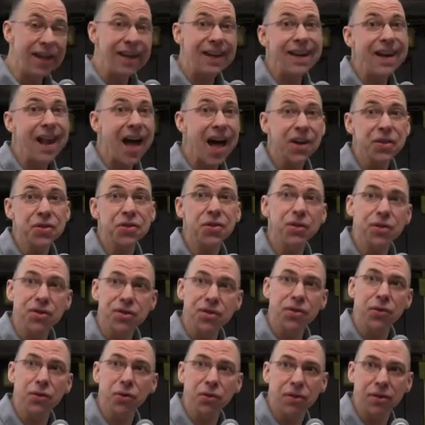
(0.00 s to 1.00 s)
knocked her
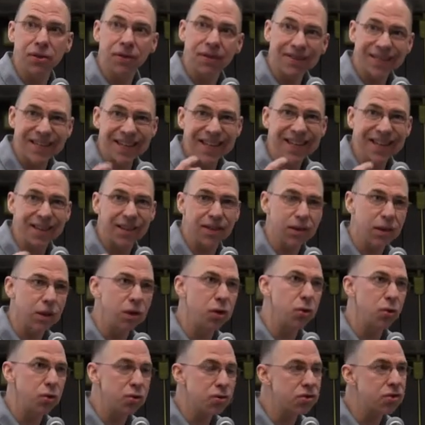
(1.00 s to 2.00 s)
teeth
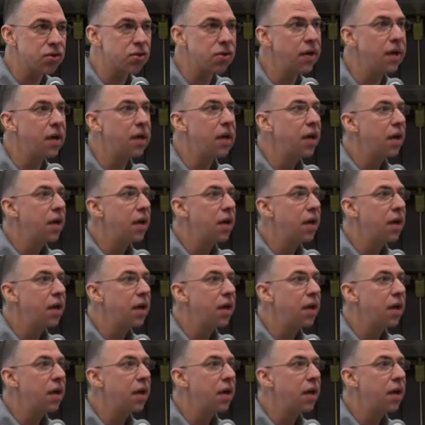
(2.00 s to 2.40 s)
loose,